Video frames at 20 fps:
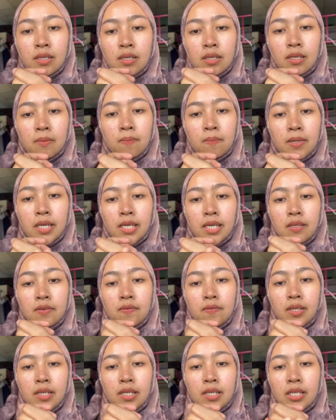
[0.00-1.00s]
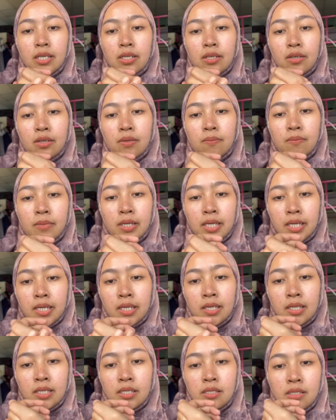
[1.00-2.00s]
apply evenly on my
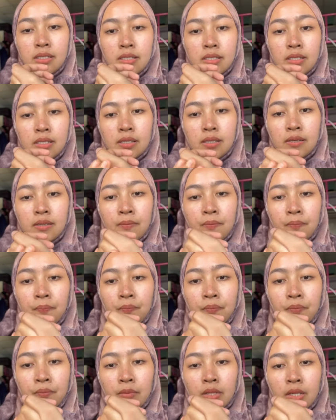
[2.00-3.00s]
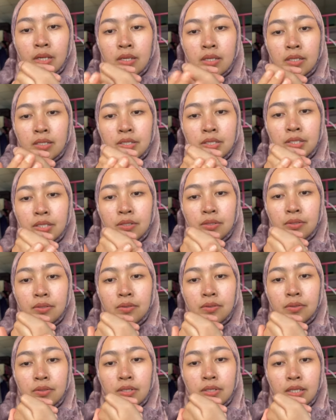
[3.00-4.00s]
hands.
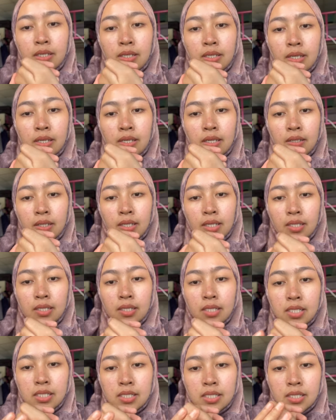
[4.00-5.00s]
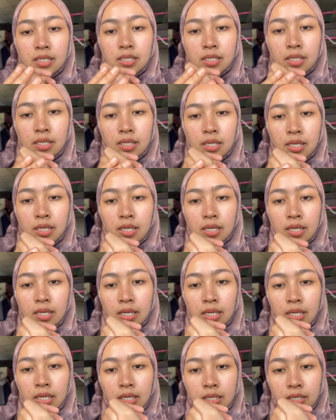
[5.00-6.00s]
So look at this.
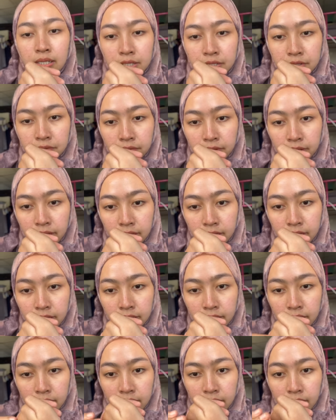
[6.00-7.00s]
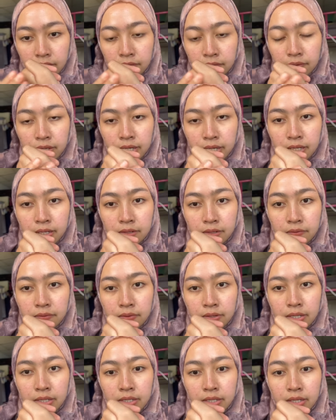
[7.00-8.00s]
It is very, very
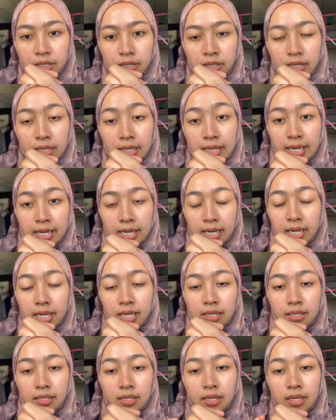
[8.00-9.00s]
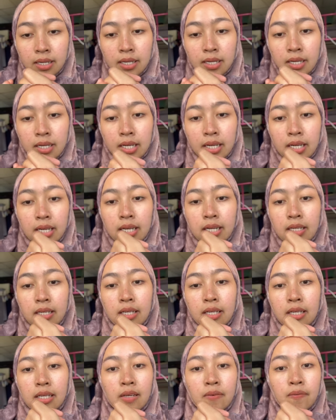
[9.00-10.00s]
light, and
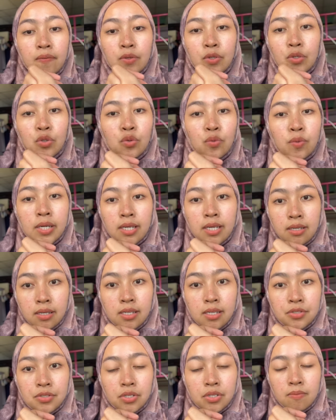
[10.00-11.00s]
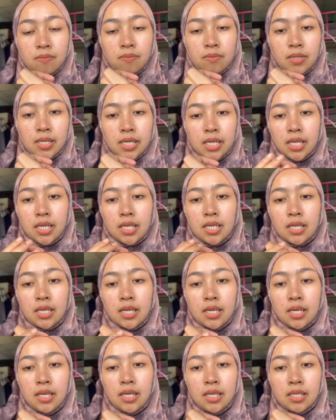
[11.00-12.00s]
it left no white cast on my
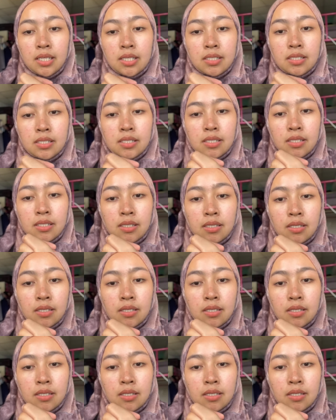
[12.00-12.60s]
hands,